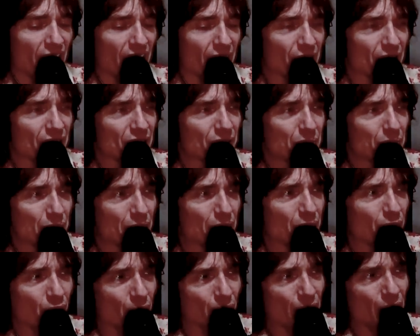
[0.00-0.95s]
having
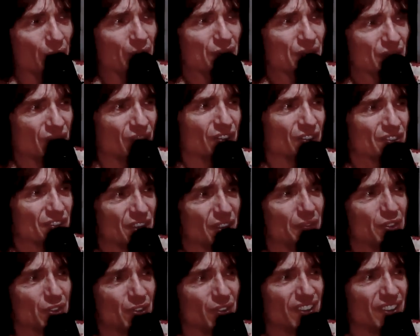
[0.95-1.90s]
performed those songs
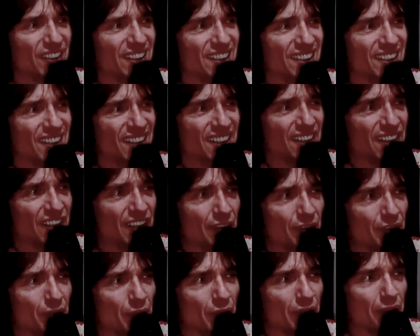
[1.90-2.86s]
subsequently,
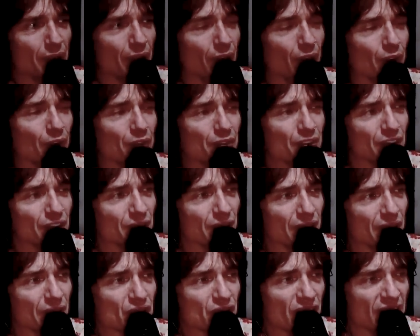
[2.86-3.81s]
they've evolved
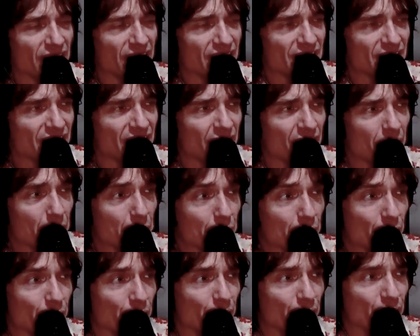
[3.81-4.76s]
and they've changed and they've
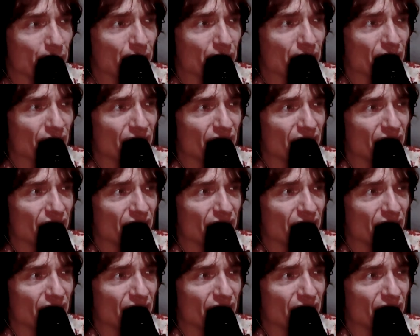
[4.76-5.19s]
improved,